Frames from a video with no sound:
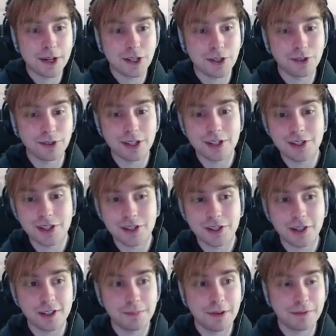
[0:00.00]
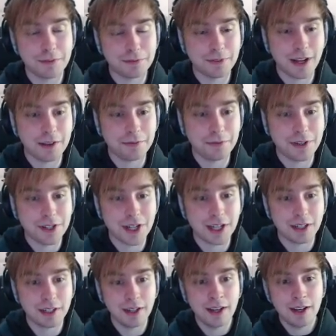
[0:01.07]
sure this is just going to be fly fishing